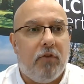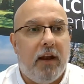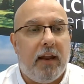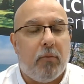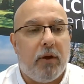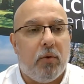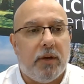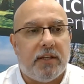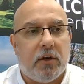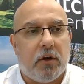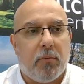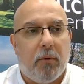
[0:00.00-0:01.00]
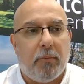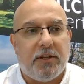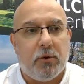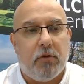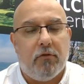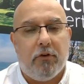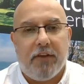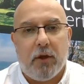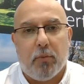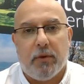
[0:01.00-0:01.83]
really, we always look, when we do a review,